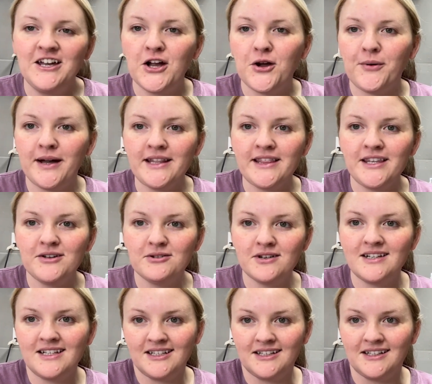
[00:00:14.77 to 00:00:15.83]
quite the
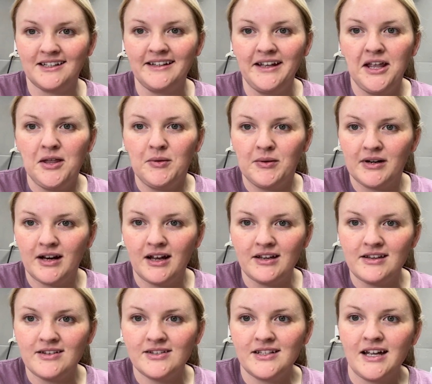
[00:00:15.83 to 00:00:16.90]
ordeal. We're not
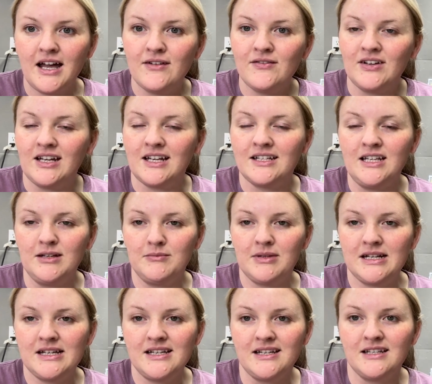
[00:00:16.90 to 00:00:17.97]
used to having a 10
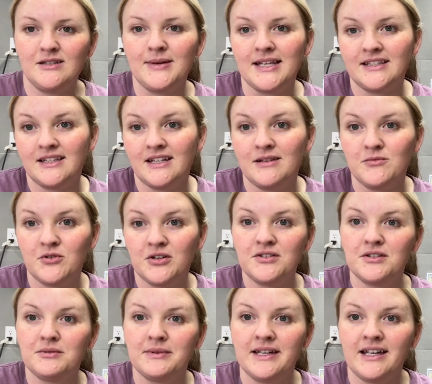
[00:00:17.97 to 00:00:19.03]
by 10 space anymore,
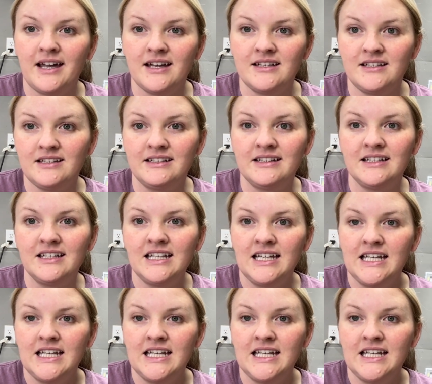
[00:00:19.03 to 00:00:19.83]
so we had to